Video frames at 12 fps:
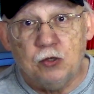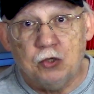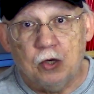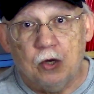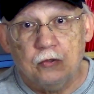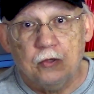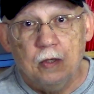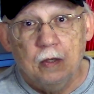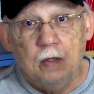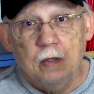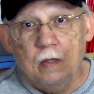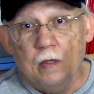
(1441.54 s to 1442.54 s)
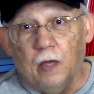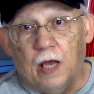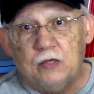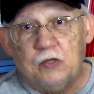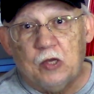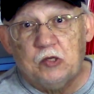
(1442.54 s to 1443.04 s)
judge.
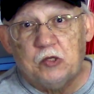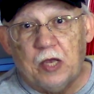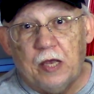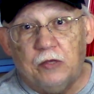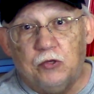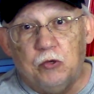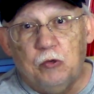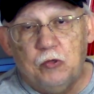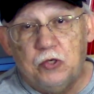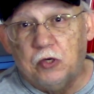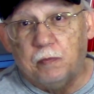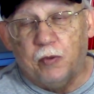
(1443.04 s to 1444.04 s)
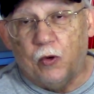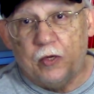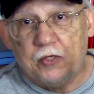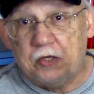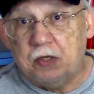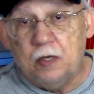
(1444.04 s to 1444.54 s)
As they say, choose your
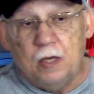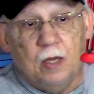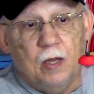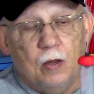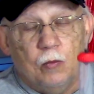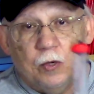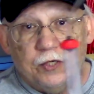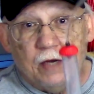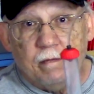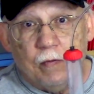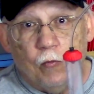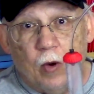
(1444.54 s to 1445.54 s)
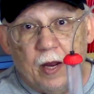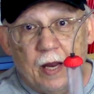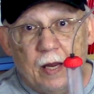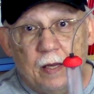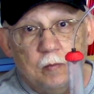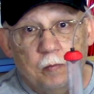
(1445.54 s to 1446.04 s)
poison whichever
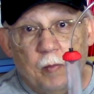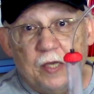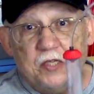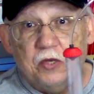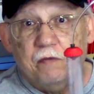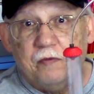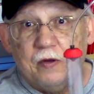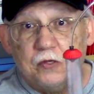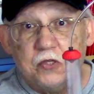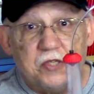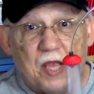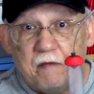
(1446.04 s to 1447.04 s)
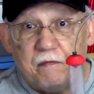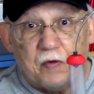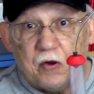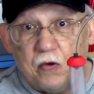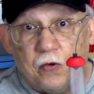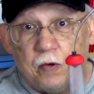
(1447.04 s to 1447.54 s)
way makes you feel
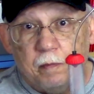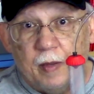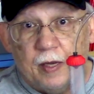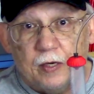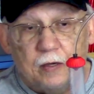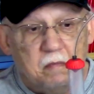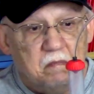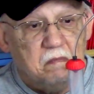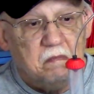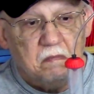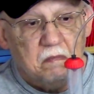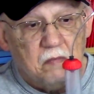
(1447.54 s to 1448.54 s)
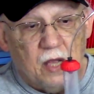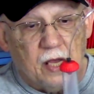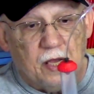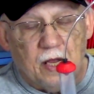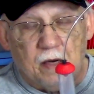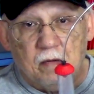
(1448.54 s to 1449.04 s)
safer or better.
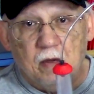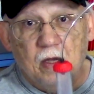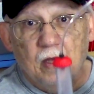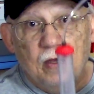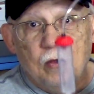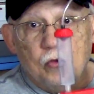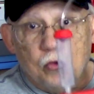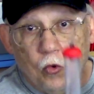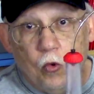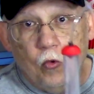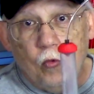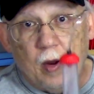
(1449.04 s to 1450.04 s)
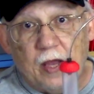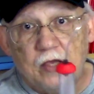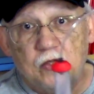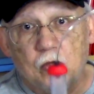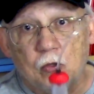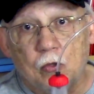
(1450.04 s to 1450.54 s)
Again, two
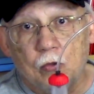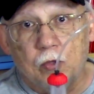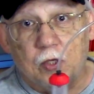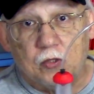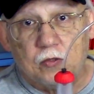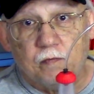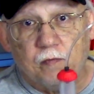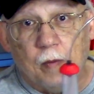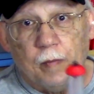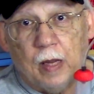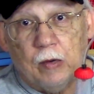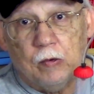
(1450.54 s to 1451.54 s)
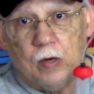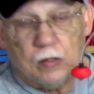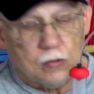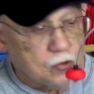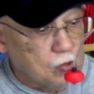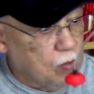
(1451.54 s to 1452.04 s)
ways to do this from now
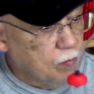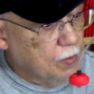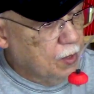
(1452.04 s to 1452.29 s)
on. So